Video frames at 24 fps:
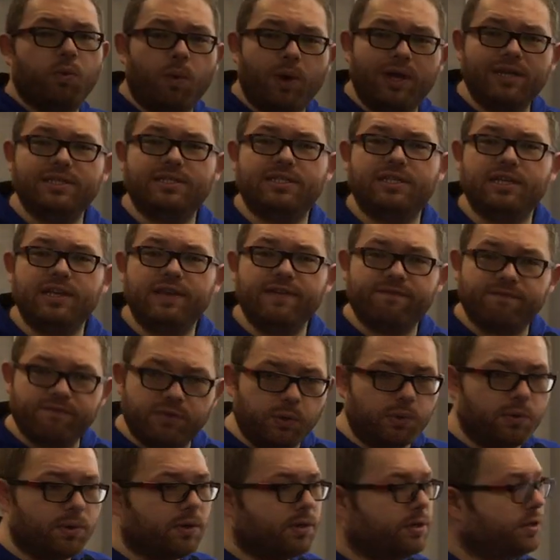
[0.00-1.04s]

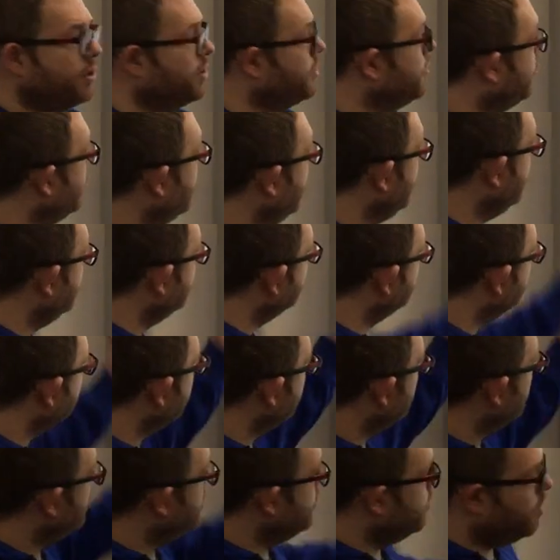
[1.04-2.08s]
24 degrees.
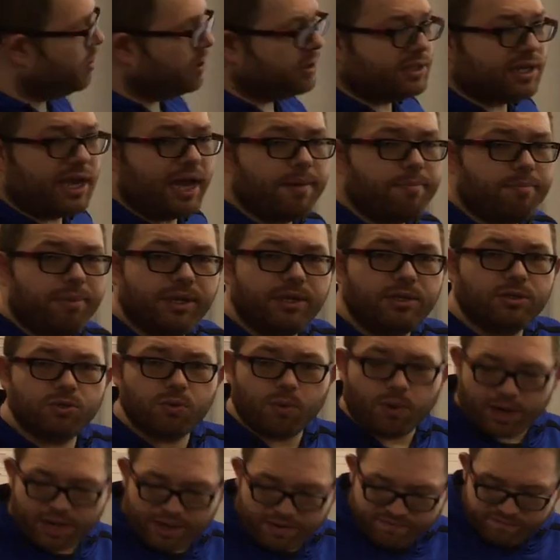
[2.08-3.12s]
We'll type in
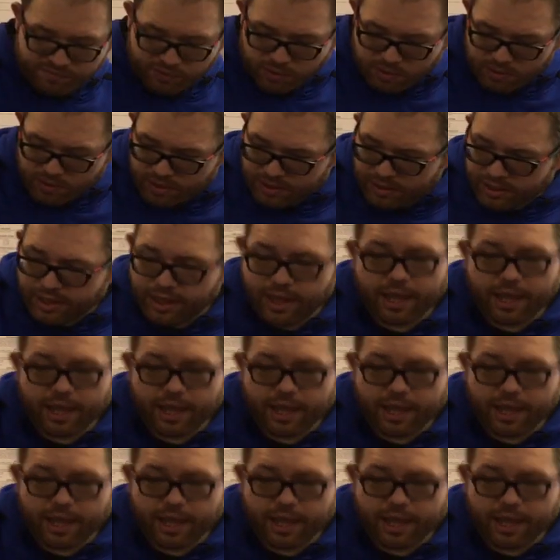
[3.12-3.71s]
24